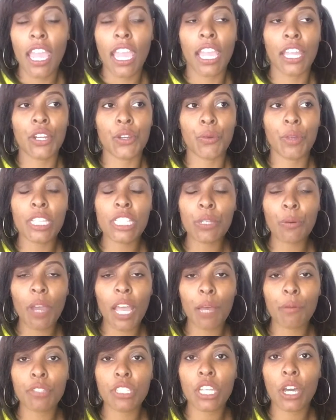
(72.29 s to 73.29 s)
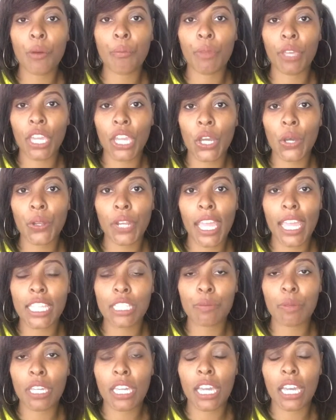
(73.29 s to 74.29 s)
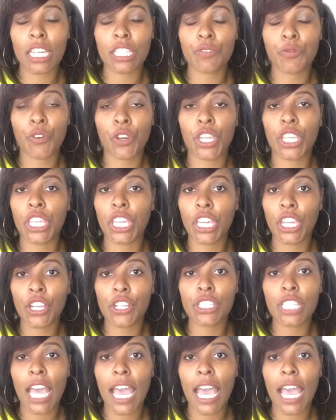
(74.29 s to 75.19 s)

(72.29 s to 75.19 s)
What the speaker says: And the reason why I'm so big on that is because for years